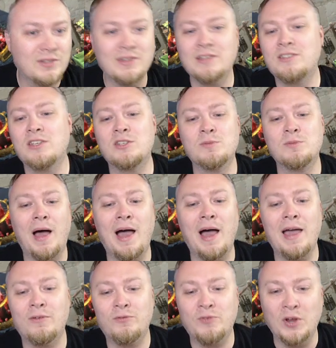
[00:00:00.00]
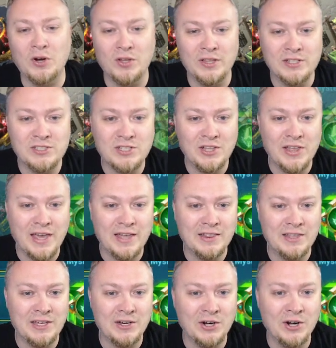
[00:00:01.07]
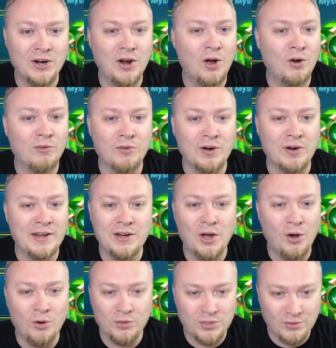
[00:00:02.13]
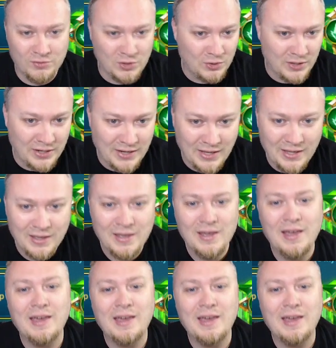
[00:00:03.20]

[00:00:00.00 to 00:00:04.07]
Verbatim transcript: This is my fearless clan leader over in Oath of Unity.